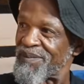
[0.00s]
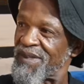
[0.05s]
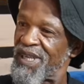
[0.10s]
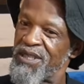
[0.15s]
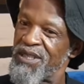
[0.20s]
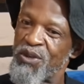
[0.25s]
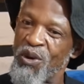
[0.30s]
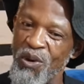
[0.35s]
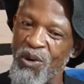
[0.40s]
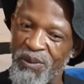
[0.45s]

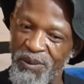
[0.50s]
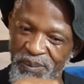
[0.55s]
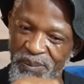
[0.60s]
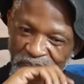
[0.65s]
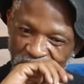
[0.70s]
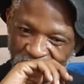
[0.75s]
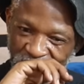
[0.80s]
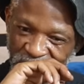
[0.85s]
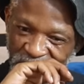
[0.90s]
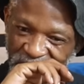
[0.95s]
So
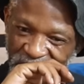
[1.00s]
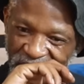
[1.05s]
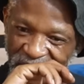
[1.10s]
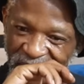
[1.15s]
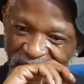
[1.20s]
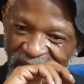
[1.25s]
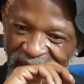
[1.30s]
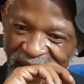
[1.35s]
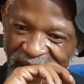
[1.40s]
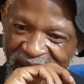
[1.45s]

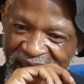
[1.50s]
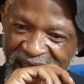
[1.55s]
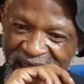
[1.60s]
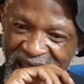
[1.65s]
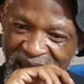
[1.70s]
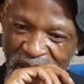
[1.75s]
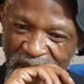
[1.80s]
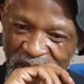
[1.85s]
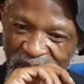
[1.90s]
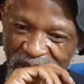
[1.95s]

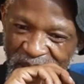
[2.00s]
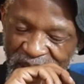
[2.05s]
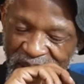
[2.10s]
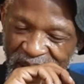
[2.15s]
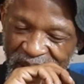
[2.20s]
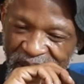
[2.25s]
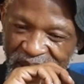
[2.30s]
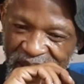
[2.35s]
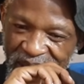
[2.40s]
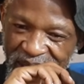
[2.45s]
now,
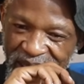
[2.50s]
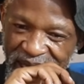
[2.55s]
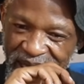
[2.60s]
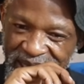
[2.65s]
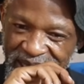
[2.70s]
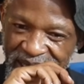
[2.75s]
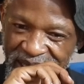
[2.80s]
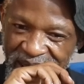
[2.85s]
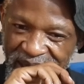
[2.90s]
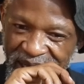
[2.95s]

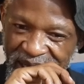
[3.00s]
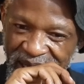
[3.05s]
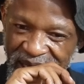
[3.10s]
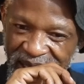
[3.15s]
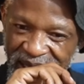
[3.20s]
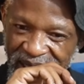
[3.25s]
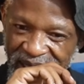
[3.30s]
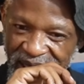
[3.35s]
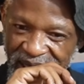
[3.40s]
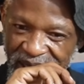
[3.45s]
here's the
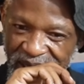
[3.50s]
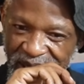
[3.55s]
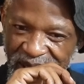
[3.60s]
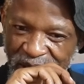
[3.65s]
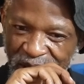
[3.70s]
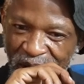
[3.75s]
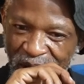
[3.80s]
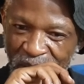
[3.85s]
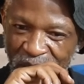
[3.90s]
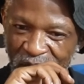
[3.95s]
thing.
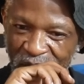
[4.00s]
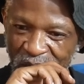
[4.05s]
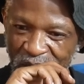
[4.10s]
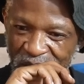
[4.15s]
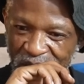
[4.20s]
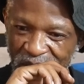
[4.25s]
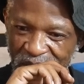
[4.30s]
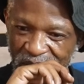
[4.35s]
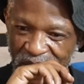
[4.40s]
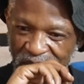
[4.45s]
Dlomo,
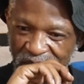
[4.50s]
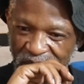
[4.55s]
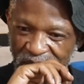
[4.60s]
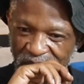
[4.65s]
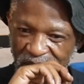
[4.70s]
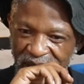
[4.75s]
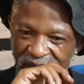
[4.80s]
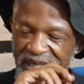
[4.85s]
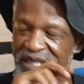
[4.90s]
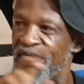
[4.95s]

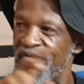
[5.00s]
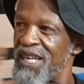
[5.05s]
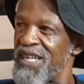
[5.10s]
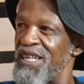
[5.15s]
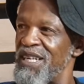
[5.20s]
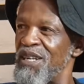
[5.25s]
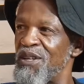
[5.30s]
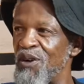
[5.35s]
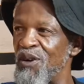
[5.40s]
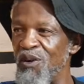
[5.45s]

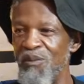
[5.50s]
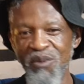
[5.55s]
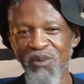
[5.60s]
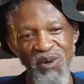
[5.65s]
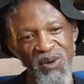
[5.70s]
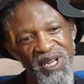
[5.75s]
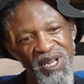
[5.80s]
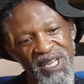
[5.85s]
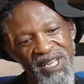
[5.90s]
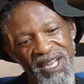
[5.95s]
H.I.E.
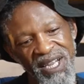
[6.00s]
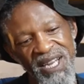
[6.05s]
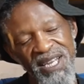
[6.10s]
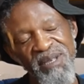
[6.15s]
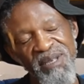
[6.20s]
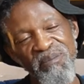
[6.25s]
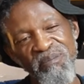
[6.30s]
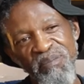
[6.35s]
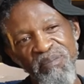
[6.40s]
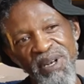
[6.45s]
Dlomo, a
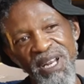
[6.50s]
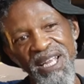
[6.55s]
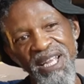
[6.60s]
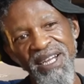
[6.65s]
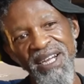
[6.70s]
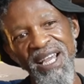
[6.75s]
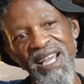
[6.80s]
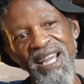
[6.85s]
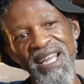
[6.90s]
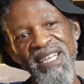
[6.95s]
great
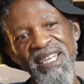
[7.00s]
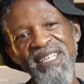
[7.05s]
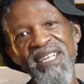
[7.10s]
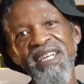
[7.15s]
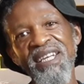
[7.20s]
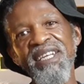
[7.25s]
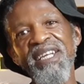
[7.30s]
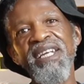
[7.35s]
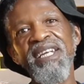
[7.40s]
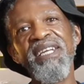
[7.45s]
playwright
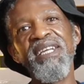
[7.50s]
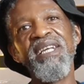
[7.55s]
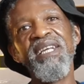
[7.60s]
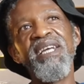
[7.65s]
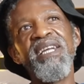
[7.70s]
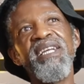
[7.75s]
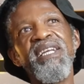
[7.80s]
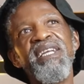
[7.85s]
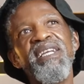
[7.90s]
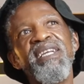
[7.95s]

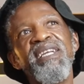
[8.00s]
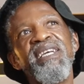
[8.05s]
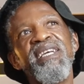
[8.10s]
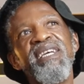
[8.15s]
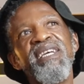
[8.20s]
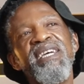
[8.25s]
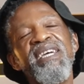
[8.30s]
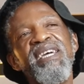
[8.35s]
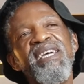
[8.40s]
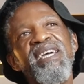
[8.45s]

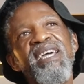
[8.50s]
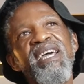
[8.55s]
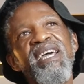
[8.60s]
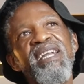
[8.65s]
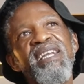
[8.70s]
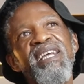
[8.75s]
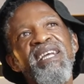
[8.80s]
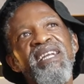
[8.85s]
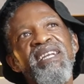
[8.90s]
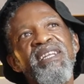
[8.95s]

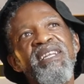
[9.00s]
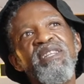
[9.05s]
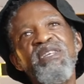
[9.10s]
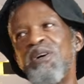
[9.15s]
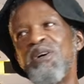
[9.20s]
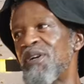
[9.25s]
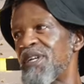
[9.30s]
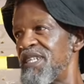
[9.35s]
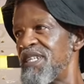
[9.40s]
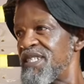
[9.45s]
and
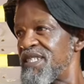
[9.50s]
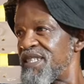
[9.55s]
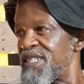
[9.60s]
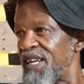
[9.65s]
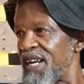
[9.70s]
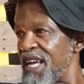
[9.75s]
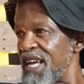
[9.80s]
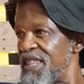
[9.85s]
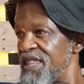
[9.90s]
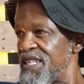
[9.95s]
theorist,
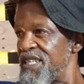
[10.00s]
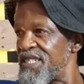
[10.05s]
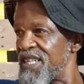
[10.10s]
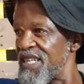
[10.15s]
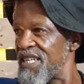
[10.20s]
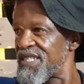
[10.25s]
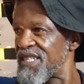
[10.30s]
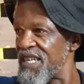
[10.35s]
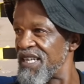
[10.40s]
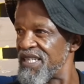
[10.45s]
writes
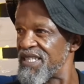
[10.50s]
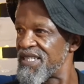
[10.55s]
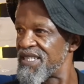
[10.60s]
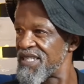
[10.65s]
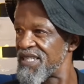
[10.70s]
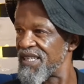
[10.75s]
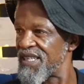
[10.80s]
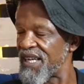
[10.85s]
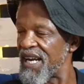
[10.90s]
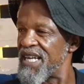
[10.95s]

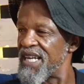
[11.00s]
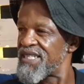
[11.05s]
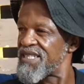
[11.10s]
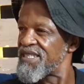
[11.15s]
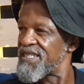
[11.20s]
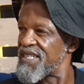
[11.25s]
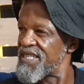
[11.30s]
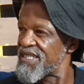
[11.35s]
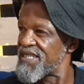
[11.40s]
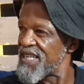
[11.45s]

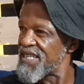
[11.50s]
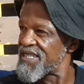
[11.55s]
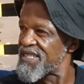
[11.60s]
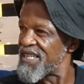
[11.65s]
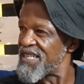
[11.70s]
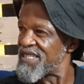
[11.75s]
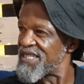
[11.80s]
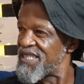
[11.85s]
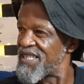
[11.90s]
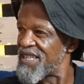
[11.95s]
these
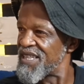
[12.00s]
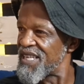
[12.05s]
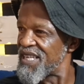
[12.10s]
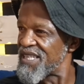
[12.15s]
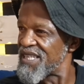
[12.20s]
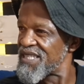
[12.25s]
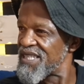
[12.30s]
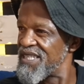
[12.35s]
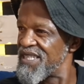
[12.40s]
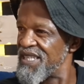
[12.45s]
essays
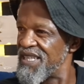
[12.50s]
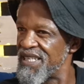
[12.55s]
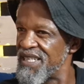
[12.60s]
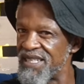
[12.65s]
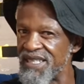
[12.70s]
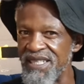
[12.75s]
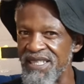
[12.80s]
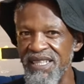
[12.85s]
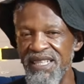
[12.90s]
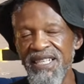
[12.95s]
in
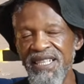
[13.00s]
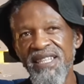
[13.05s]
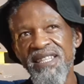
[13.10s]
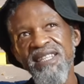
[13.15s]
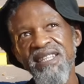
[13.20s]
the